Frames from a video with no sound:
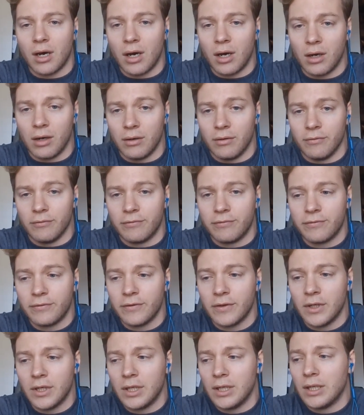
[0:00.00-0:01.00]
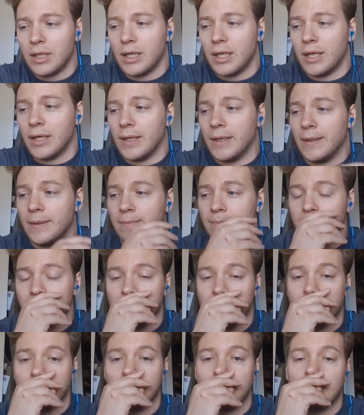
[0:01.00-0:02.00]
of um,